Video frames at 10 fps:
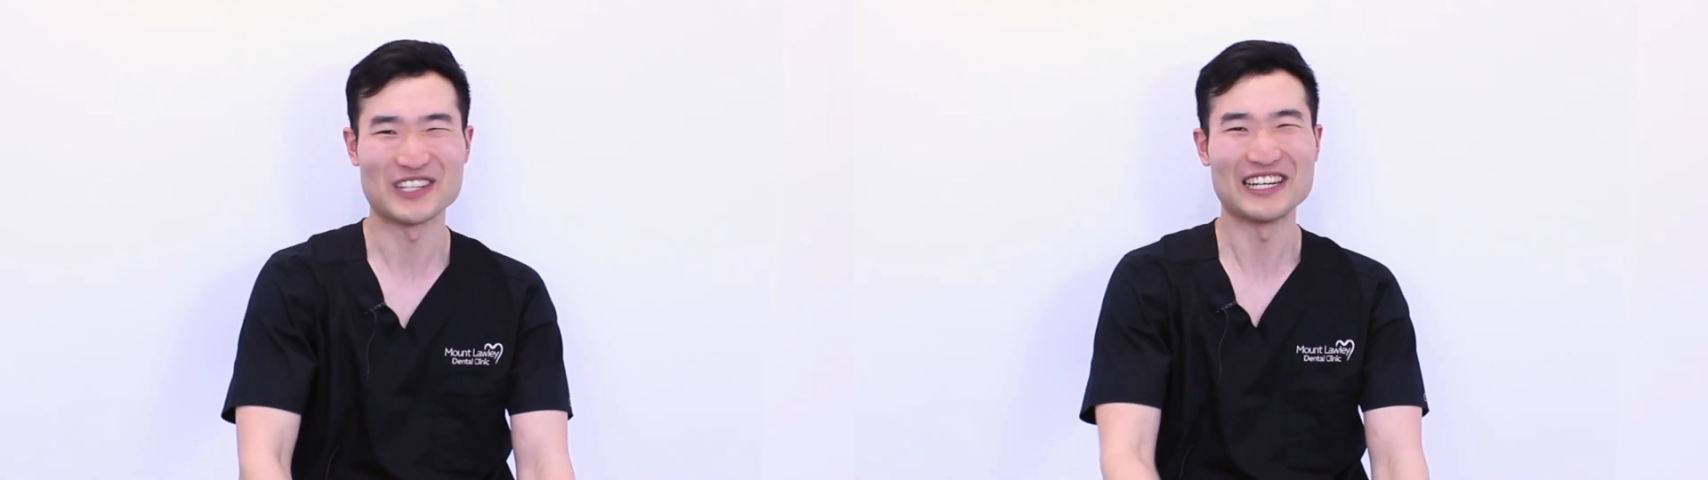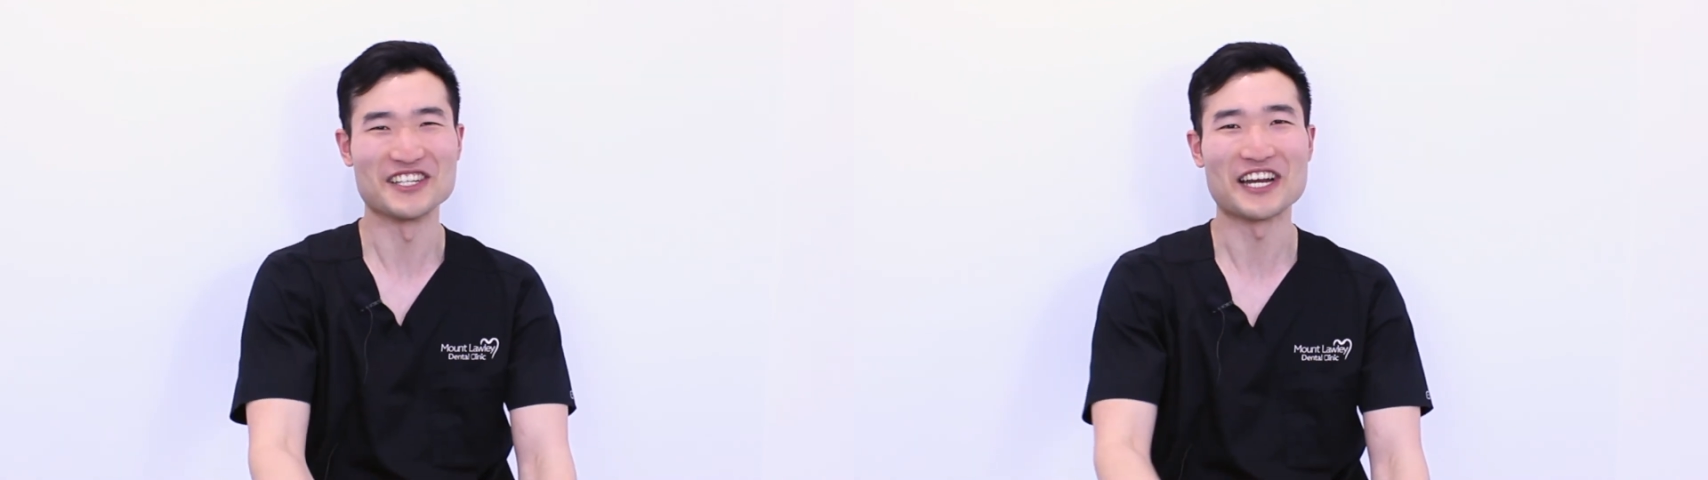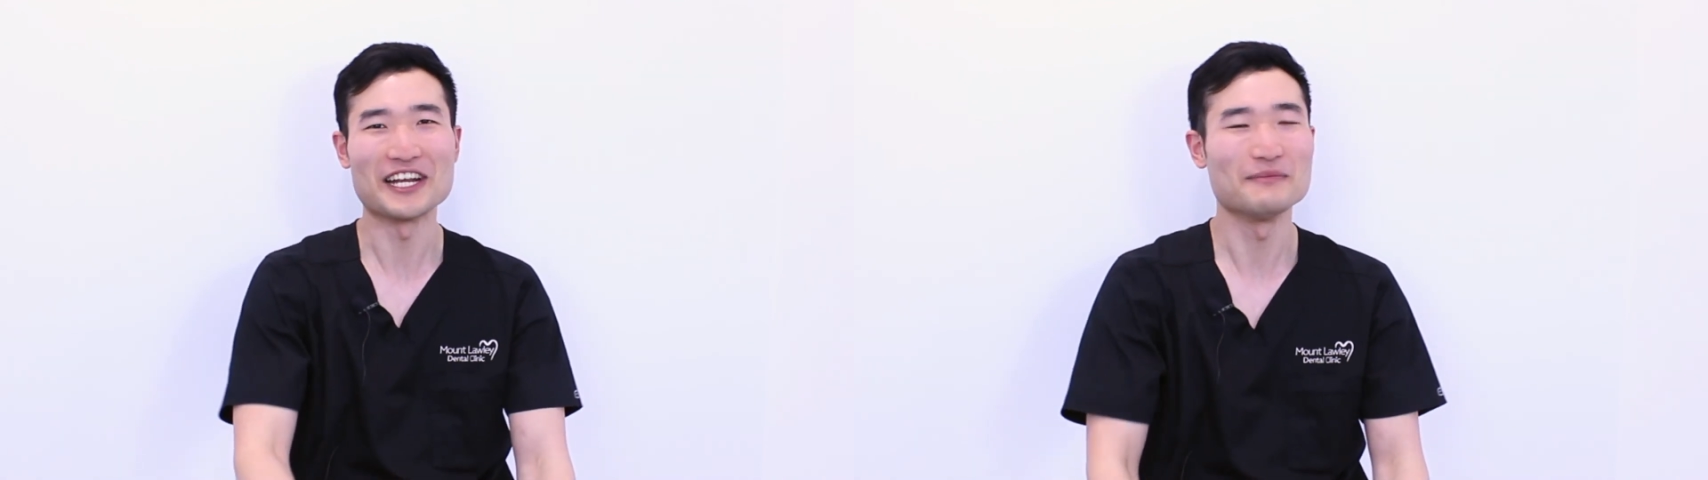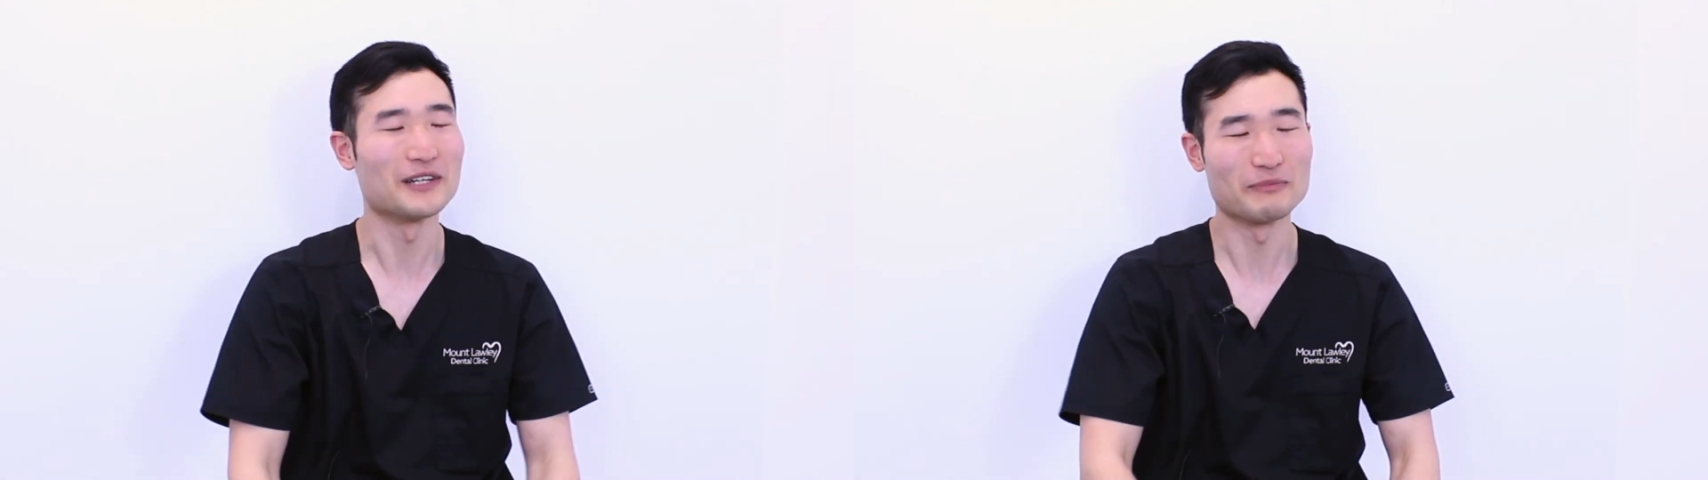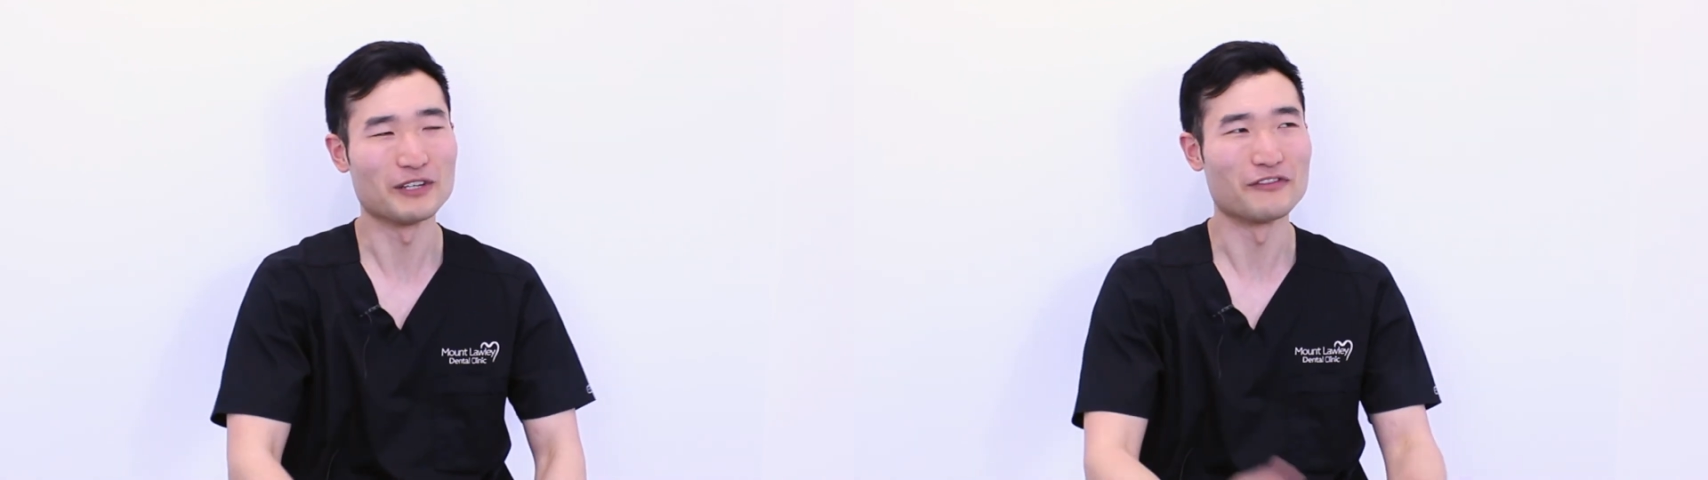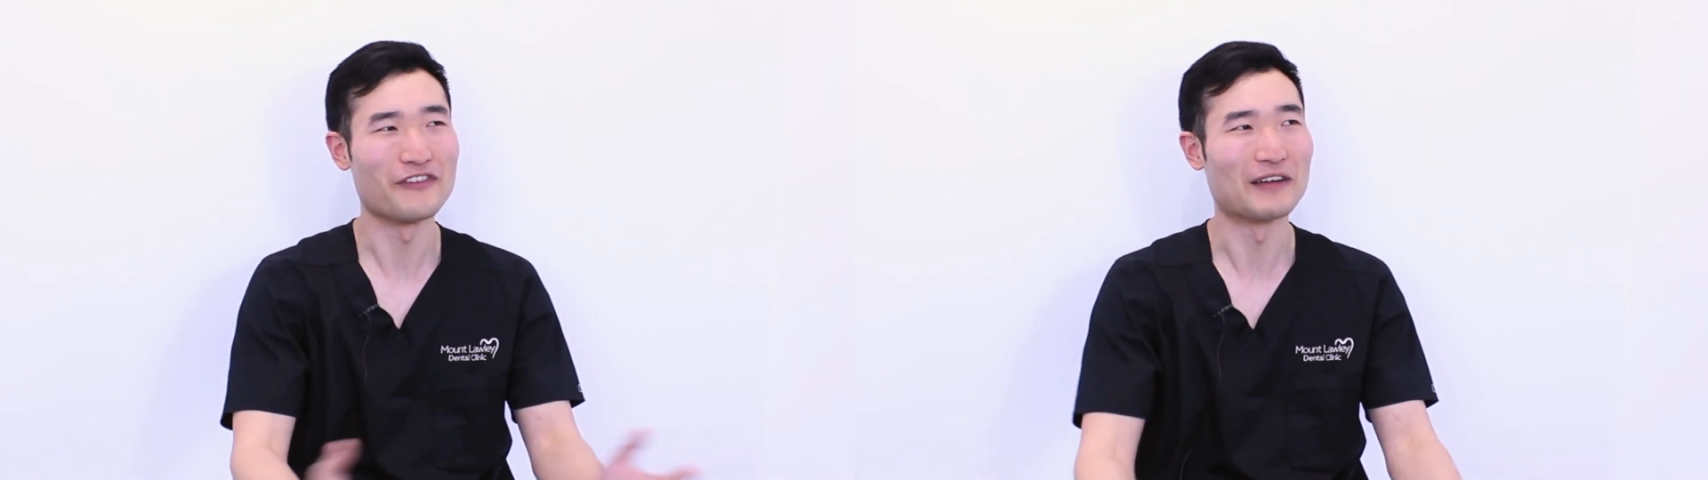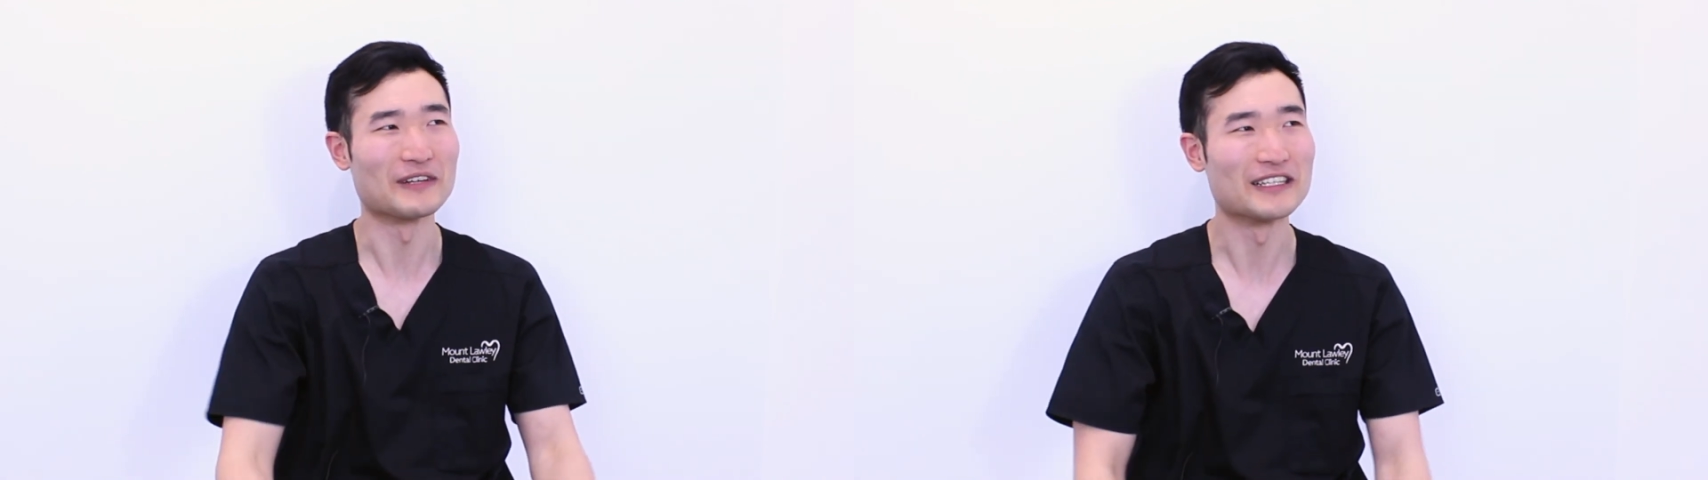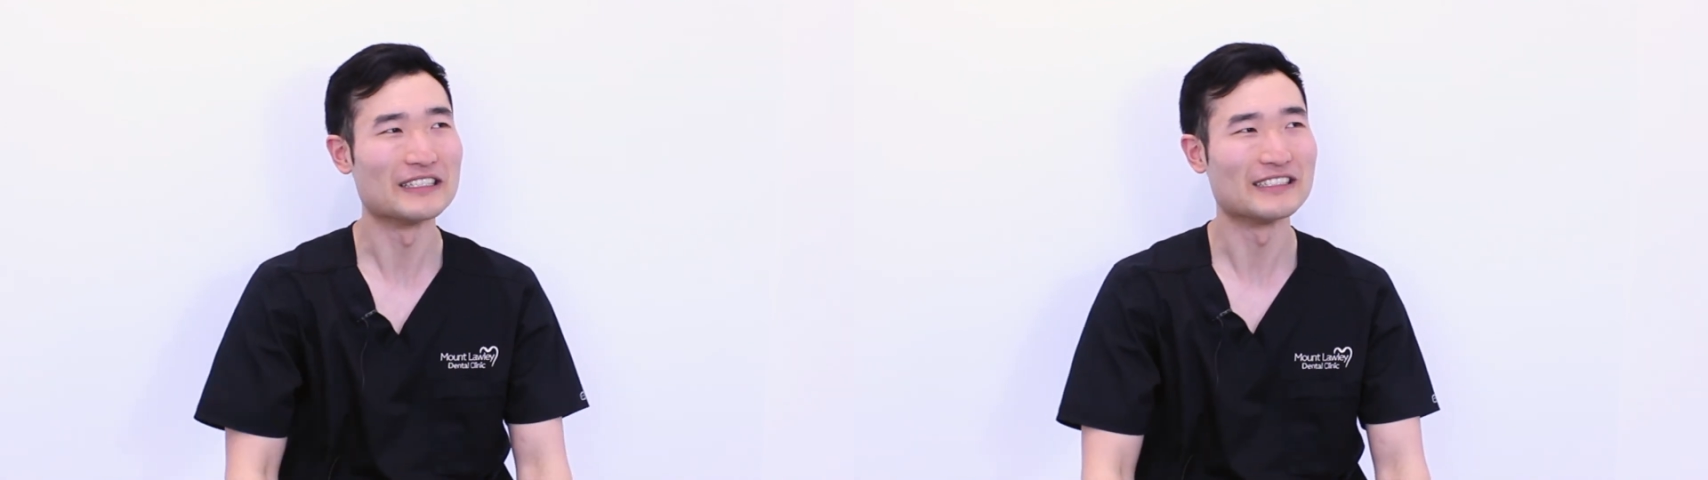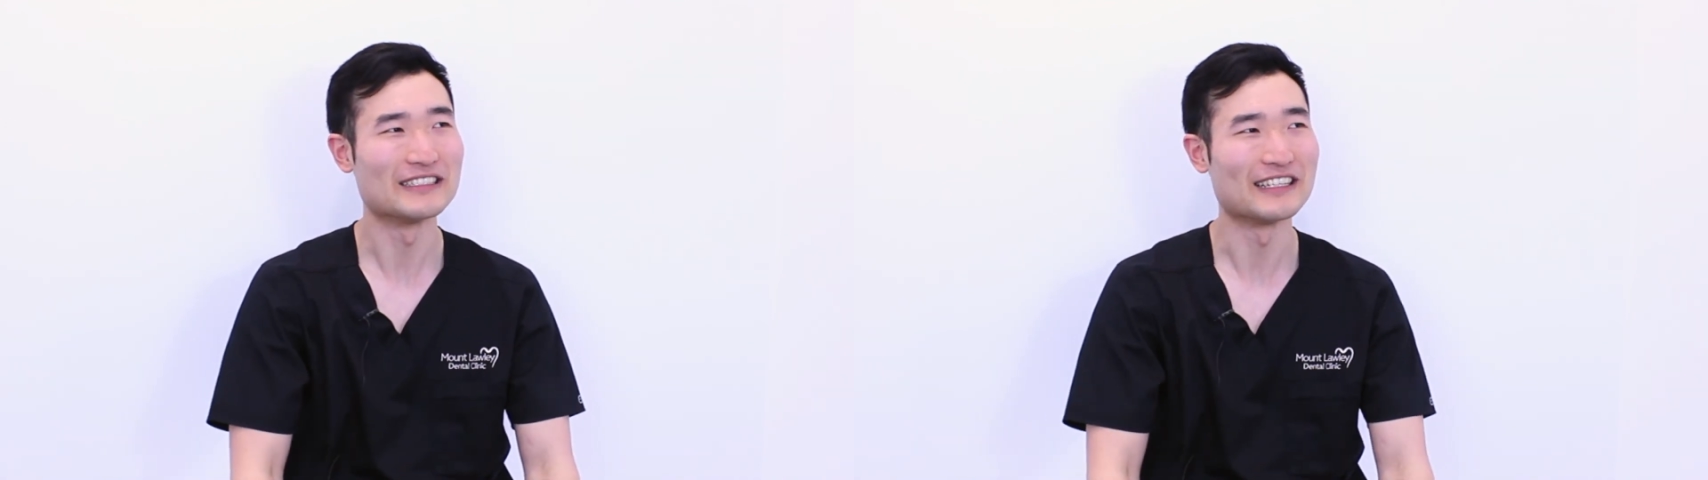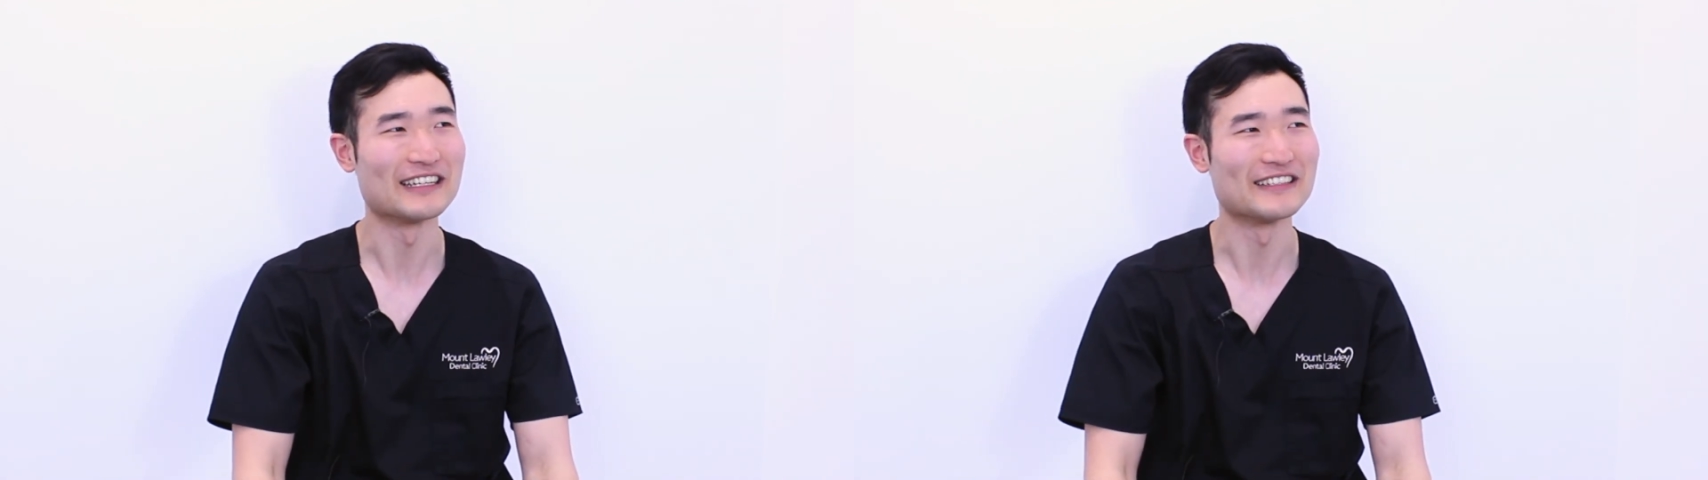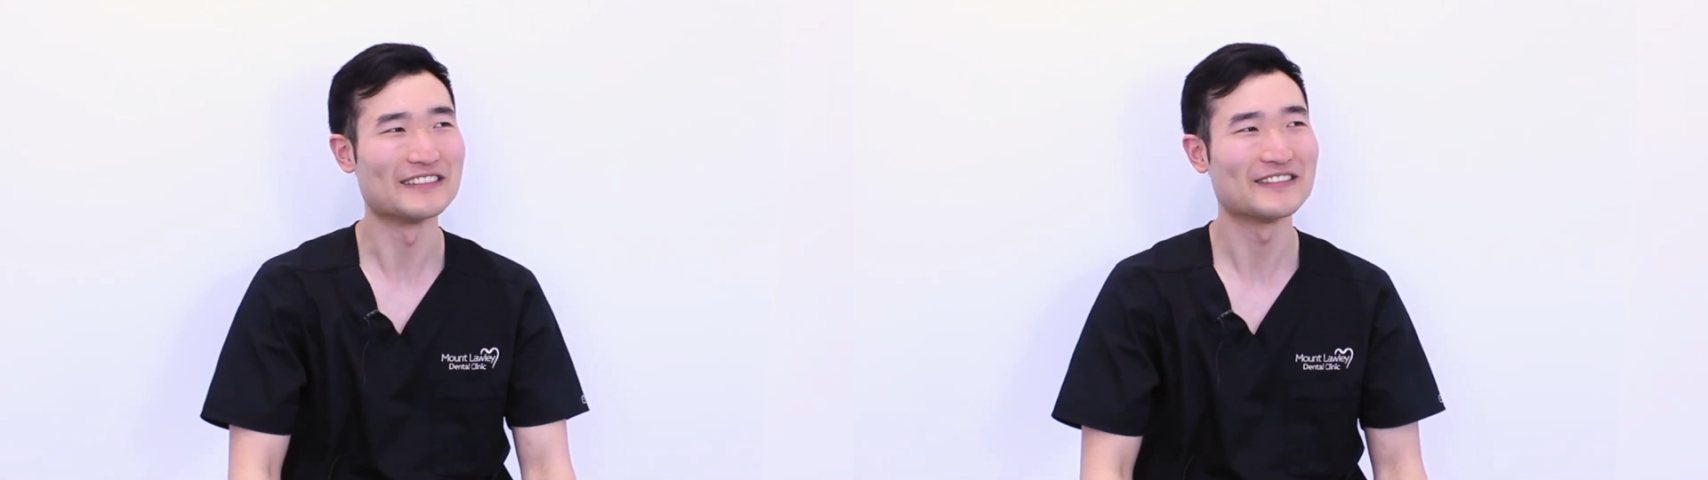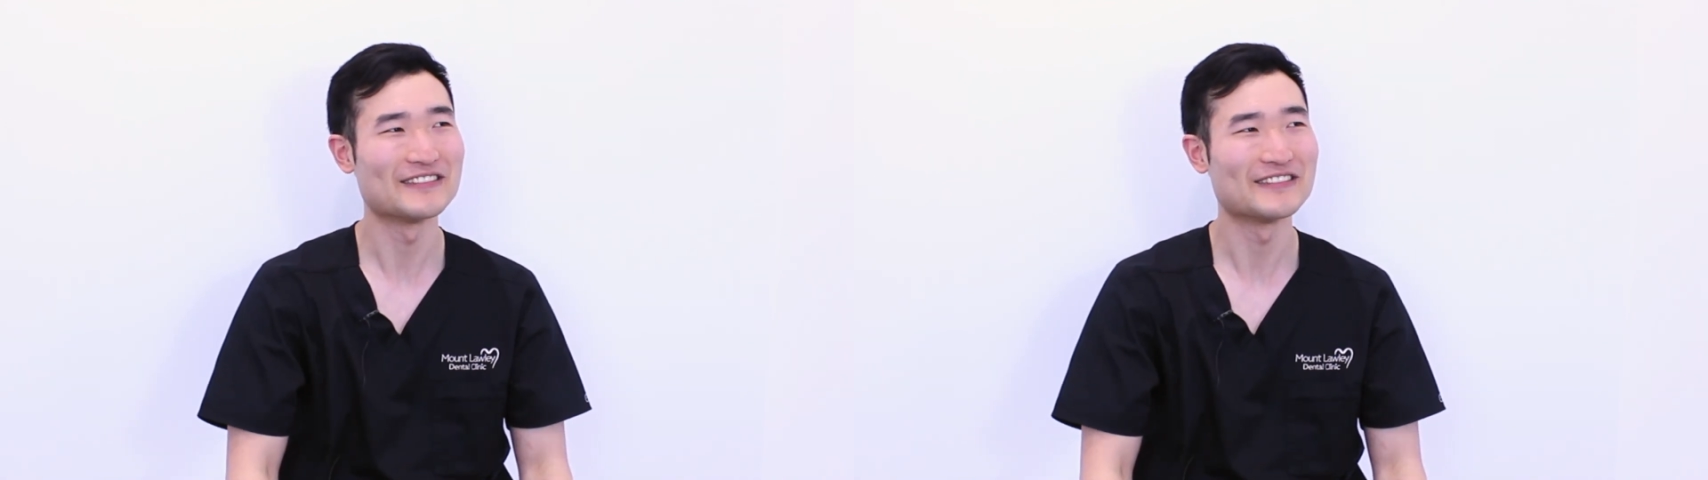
cliche, but a bit of a family. Yeah.